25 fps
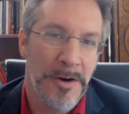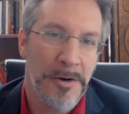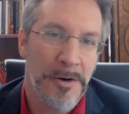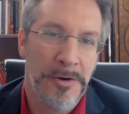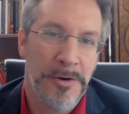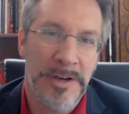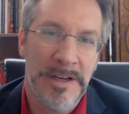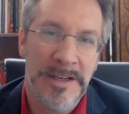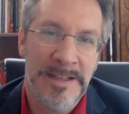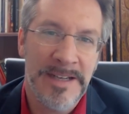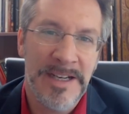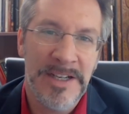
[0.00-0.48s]

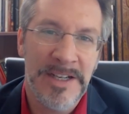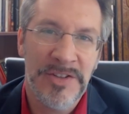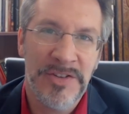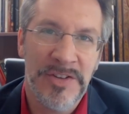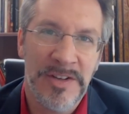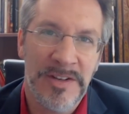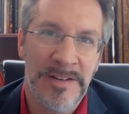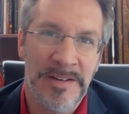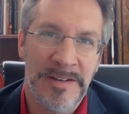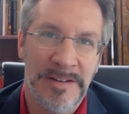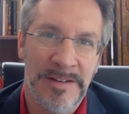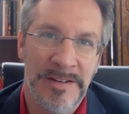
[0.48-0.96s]

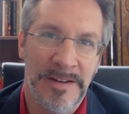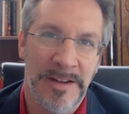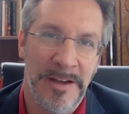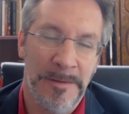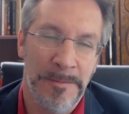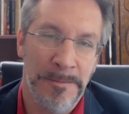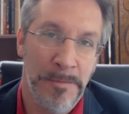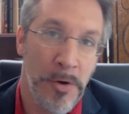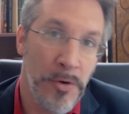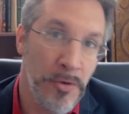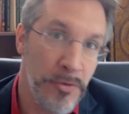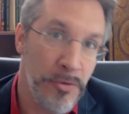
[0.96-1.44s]
orientations,
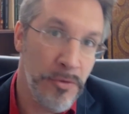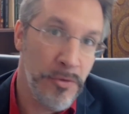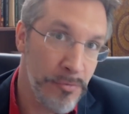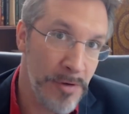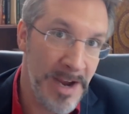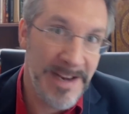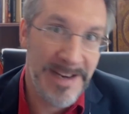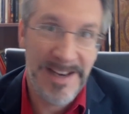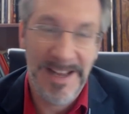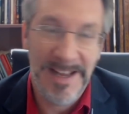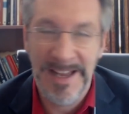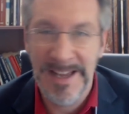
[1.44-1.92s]
um, both
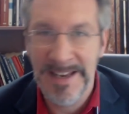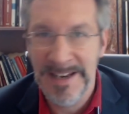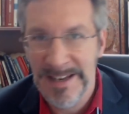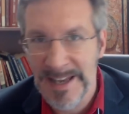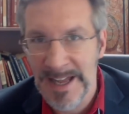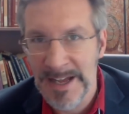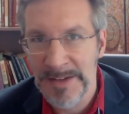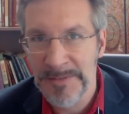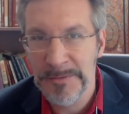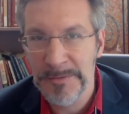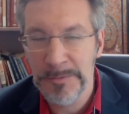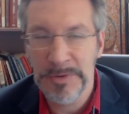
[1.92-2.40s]
right and
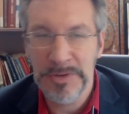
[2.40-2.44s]
left.